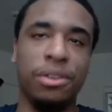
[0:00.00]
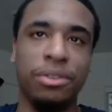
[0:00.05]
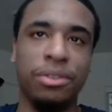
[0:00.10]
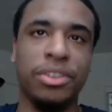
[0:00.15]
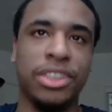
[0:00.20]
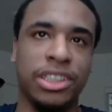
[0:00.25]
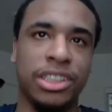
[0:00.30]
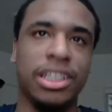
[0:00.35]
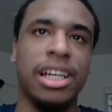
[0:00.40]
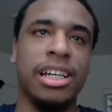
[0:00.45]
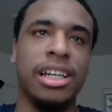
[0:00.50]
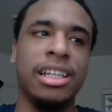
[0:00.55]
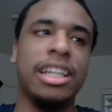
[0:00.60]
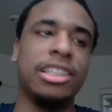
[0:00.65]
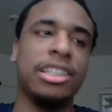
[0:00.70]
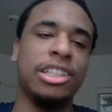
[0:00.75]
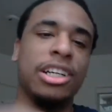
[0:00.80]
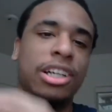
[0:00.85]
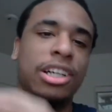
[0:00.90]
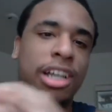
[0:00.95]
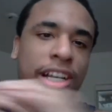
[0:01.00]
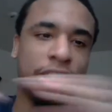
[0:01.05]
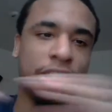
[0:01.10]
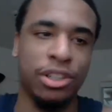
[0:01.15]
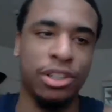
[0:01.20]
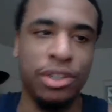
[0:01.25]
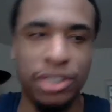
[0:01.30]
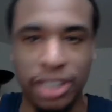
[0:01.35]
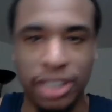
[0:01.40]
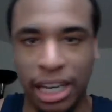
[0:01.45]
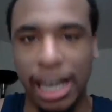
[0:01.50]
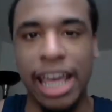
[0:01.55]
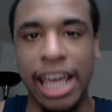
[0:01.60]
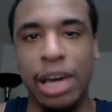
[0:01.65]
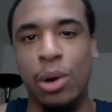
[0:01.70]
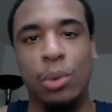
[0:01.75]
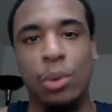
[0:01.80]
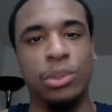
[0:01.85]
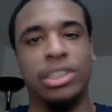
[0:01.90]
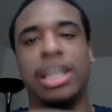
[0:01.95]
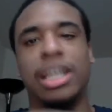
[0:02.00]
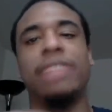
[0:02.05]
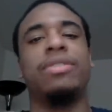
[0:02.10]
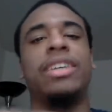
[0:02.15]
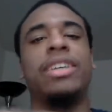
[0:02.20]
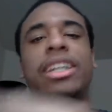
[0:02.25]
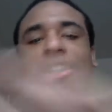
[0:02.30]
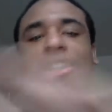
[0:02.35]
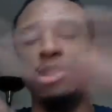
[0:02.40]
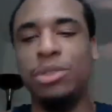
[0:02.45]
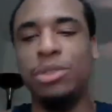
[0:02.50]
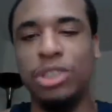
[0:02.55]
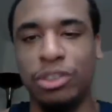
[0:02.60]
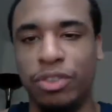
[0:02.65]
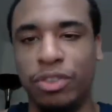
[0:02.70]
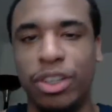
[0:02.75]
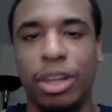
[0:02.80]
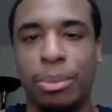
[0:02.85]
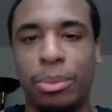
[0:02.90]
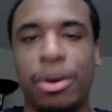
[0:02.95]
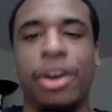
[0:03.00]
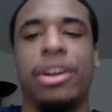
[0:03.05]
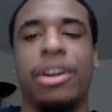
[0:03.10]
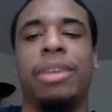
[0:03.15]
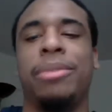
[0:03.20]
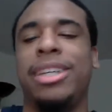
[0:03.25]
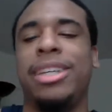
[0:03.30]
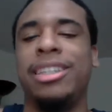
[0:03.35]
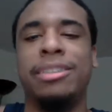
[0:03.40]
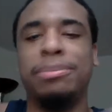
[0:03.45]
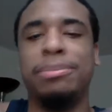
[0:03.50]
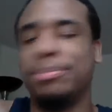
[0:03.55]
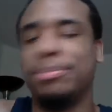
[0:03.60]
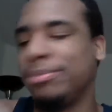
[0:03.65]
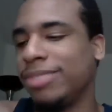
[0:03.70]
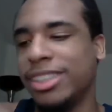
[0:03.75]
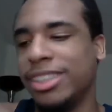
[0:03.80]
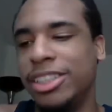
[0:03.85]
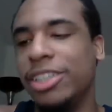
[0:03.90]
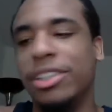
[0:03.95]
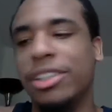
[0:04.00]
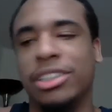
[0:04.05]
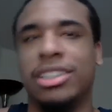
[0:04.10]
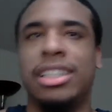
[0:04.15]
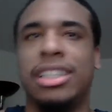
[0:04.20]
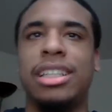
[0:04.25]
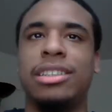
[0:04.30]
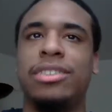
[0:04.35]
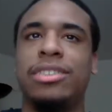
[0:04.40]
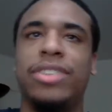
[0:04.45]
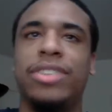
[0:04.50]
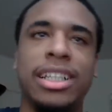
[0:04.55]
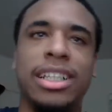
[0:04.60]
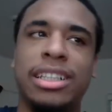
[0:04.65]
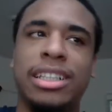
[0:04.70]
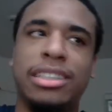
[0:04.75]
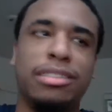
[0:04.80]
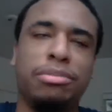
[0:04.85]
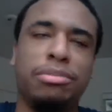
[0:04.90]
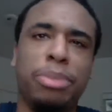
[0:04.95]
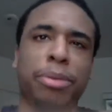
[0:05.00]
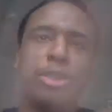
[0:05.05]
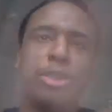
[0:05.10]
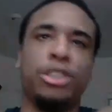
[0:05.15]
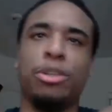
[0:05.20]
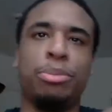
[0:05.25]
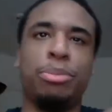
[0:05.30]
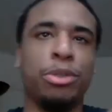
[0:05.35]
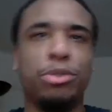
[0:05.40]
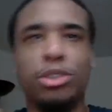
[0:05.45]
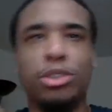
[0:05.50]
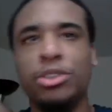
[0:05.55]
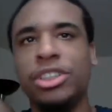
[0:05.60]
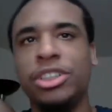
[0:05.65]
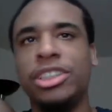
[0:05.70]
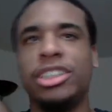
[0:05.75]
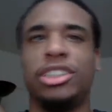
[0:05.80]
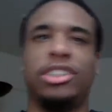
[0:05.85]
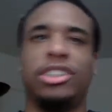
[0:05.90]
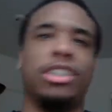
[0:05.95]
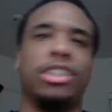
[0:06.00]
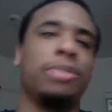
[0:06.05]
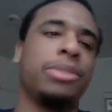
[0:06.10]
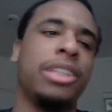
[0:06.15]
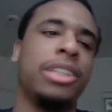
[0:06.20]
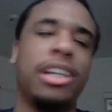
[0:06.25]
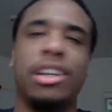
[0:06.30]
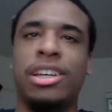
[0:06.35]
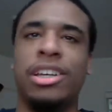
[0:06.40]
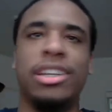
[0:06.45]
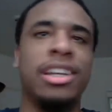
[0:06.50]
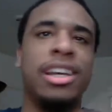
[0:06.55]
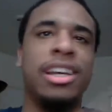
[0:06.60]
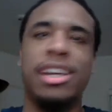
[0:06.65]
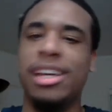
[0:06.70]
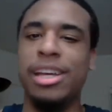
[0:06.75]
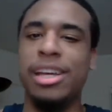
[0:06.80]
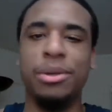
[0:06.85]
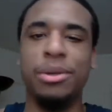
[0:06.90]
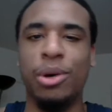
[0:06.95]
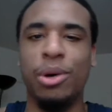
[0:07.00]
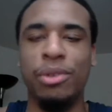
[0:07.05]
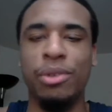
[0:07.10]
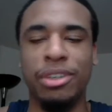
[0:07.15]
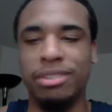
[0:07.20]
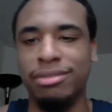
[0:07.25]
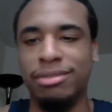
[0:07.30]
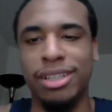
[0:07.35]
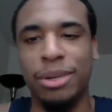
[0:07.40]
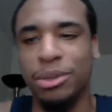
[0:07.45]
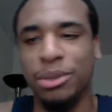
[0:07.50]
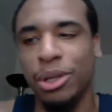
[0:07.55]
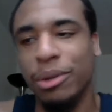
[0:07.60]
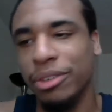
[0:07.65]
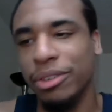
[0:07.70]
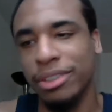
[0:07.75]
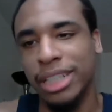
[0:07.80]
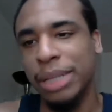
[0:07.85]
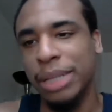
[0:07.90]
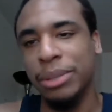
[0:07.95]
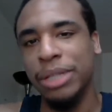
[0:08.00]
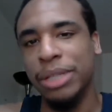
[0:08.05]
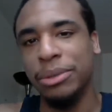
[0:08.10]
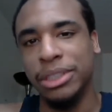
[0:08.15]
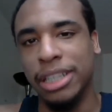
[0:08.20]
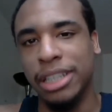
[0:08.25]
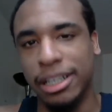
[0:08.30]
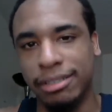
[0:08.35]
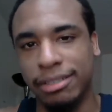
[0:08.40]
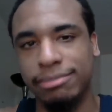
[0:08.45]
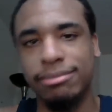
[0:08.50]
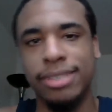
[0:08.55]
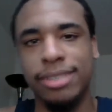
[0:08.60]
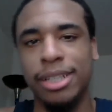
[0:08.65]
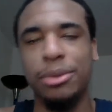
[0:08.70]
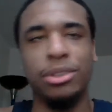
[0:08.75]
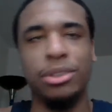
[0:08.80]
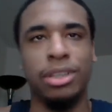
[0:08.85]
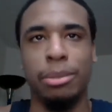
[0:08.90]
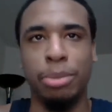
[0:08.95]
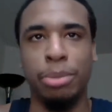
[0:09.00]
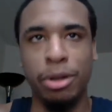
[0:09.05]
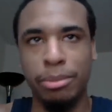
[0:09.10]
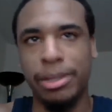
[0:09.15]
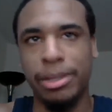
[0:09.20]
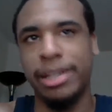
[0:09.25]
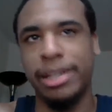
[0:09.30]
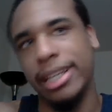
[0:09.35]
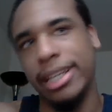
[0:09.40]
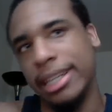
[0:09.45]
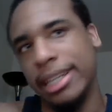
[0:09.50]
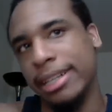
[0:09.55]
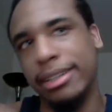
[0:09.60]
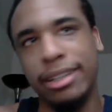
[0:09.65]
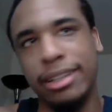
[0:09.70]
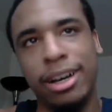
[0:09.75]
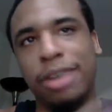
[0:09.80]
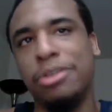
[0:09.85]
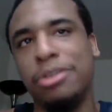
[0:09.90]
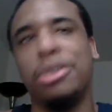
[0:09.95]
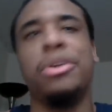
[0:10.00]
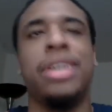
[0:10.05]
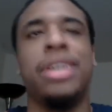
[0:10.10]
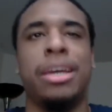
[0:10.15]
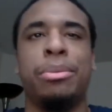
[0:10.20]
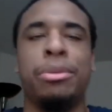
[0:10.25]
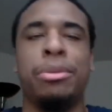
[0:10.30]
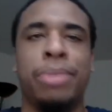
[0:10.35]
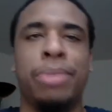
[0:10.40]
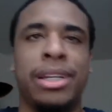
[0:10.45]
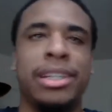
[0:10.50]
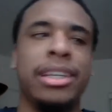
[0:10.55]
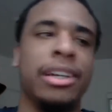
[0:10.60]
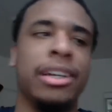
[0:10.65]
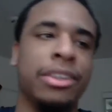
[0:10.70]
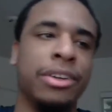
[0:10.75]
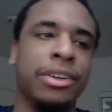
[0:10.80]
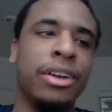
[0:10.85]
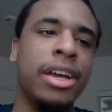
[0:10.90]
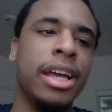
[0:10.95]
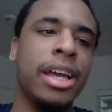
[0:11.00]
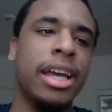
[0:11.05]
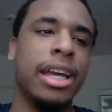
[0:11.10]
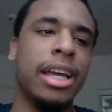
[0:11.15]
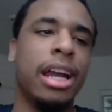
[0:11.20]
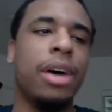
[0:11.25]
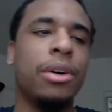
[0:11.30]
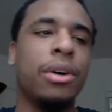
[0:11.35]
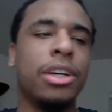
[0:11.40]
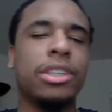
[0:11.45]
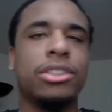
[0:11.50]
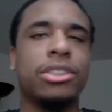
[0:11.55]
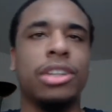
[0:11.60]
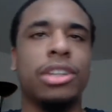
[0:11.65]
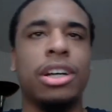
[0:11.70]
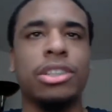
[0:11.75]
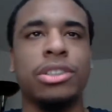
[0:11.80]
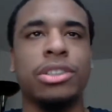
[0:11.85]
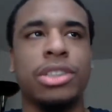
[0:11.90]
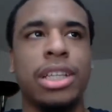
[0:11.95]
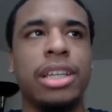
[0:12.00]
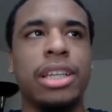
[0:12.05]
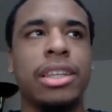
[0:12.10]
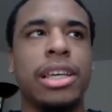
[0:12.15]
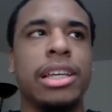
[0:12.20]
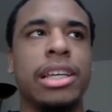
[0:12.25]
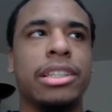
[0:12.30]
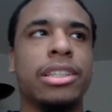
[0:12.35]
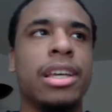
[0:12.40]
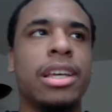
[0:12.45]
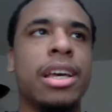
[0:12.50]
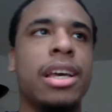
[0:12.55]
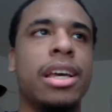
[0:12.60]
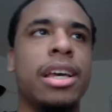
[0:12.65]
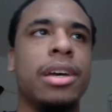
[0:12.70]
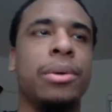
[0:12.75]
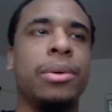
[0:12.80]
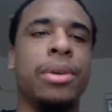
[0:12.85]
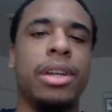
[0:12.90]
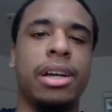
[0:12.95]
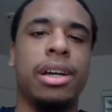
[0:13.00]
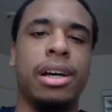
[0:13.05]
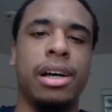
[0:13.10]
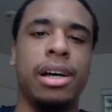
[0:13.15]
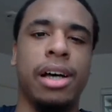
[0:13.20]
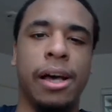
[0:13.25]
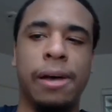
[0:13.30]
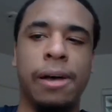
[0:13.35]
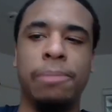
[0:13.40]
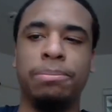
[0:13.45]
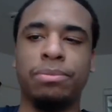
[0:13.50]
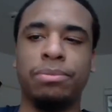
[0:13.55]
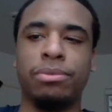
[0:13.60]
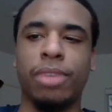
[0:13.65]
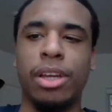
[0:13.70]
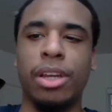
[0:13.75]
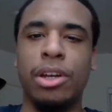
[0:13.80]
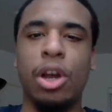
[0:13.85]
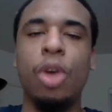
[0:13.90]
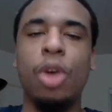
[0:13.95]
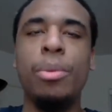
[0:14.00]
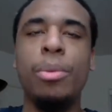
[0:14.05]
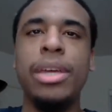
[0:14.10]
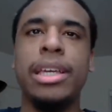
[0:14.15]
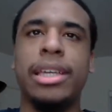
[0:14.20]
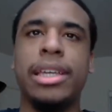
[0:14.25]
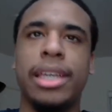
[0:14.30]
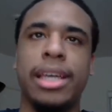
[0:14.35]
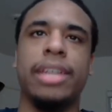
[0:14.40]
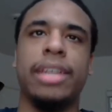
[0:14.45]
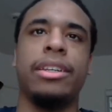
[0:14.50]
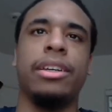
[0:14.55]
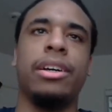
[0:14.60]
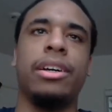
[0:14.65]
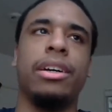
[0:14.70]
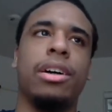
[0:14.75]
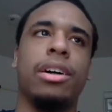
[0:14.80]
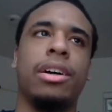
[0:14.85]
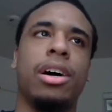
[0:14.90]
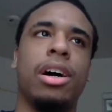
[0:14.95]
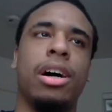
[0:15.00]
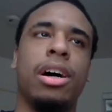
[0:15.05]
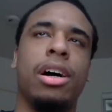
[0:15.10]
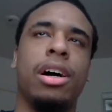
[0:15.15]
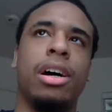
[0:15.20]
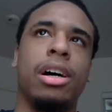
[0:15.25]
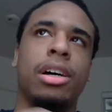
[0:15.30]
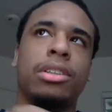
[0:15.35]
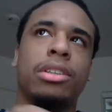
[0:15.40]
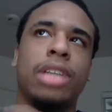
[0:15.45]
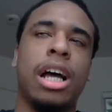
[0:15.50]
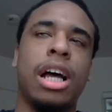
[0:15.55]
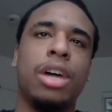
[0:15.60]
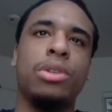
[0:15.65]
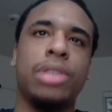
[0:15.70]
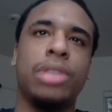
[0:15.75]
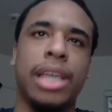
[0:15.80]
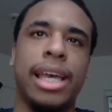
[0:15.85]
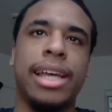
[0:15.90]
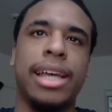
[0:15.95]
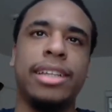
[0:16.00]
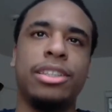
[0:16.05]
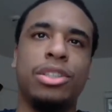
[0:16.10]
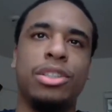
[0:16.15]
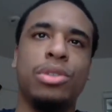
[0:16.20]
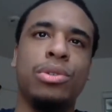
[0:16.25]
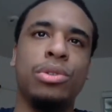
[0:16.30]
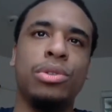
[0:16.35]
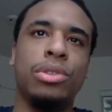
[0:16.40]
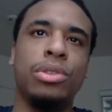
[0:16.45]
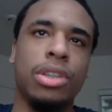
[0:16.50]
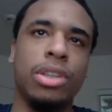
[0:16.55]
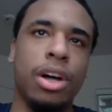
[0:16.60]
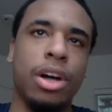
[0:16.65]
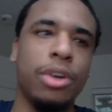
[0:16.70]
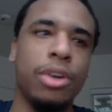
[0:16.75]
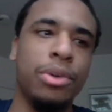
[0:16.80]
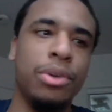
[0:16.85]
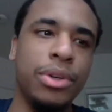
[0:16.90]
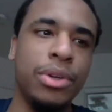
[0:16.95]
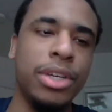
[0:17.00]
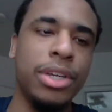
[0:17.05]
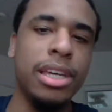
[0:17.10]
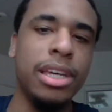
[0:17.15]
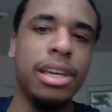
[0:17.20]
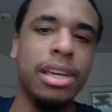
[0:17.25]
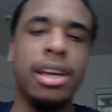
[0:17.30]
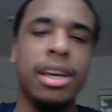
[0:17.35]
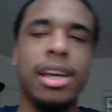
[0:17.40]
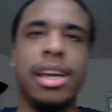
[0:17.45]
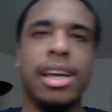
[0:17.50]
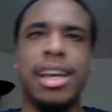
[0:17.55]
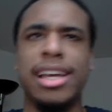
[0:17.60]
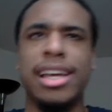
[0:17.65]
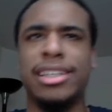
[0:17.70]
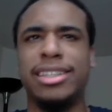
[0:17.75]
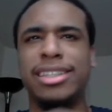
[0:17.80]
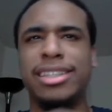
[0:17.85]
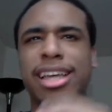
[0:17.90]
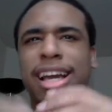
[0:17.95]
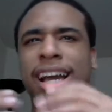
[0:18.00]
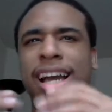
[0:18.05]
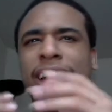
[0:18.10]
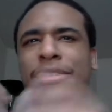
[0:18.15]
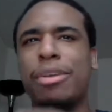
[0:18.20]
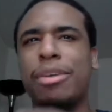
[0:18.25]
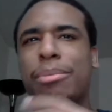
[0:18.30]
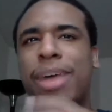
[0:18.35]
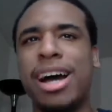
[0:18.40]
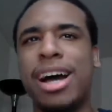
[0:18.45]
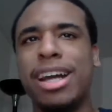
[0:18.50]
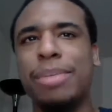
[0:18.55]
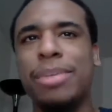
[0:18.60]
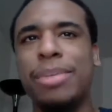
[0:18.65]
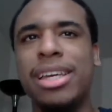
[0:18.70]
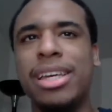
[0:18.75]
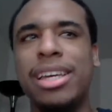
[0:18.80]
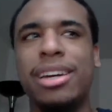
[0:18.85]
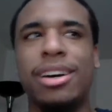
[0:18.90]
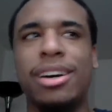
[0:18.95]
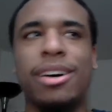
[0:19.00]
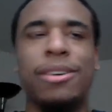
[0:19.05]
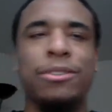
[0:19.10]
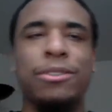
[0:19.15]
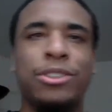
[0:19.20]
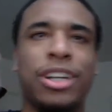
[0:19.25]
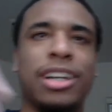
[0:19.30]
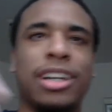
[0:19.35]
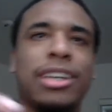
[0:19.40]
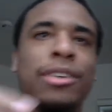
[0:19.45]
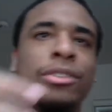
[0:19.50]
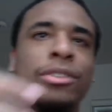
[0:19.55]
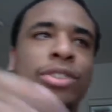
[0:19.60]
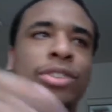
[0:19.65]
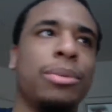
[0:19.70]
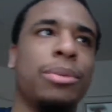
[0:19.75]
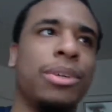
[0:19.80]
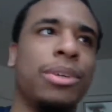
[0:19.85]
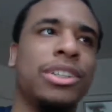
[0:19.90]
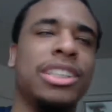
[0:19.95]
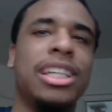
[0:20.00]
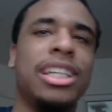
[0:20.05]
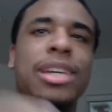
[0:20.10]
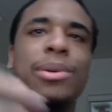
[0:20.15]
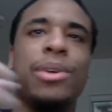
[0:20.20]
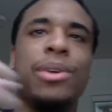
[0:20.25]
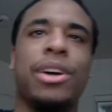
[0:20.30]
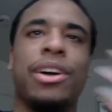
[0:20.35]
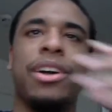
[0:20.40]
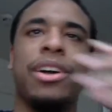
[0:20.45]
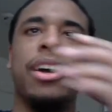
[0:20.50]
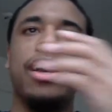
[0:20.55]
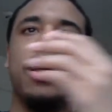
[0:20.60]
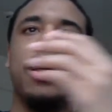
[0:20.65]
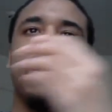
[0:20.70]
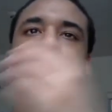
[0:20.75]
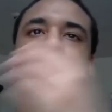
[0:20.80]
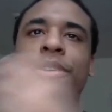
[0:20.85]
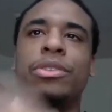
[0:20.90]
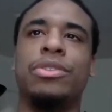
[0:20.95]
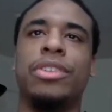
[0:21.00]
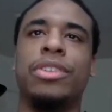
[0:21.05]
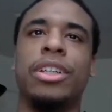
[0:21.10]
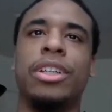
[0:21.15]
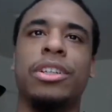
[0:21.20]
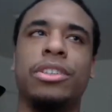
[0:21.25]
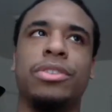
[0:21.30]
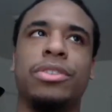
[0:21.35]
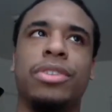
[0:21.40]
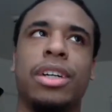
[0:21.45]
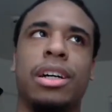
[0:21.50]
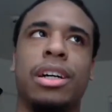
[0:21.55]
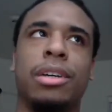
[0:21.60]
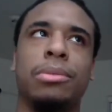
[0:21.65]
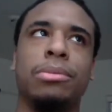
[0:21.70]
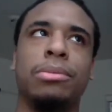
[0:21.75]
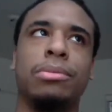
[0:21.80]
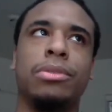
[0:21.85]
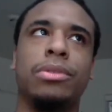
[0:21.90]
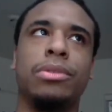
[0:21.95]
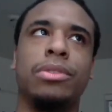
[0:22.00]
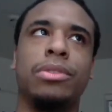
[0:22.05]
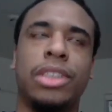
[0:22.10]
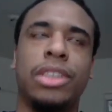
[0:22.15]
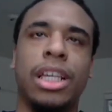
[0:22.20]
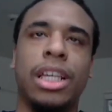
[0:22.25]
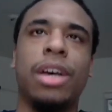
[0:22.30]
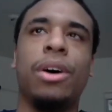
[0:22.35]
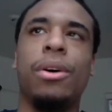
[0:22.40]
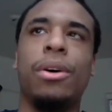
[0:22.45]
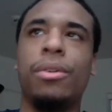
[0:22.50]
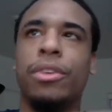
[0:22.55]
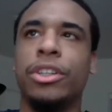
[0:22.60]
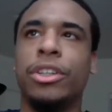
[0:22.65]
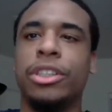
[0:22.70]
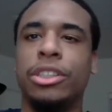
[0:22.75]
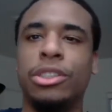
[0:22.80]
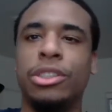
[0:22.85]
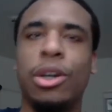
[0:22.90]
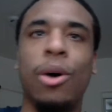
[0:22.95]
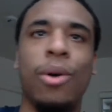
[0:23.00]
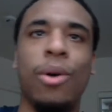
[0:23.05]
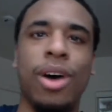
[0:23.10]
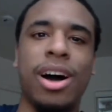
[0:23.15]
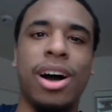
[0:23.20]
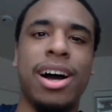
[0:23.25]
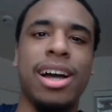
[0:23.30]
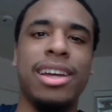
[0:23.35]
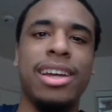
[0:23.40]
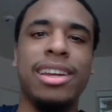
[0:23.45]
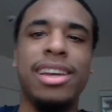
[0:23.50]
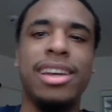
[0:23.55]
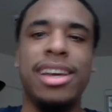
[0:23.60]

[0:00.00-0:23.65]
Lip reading: of a sudden, that sucker got turned into Legos. That freaking dude just fell apart. I mean, seriously, it's freaking, he just jumped in there. It was over. It was over. He was done. He was done. Put them back together. Oh, no, you can't put them back together. And I'll also say this. When Nomi kicked Taku's head to Haruyuki, it kind of reminded me of Dragon Ball Z, where it was Cell versus Gohan,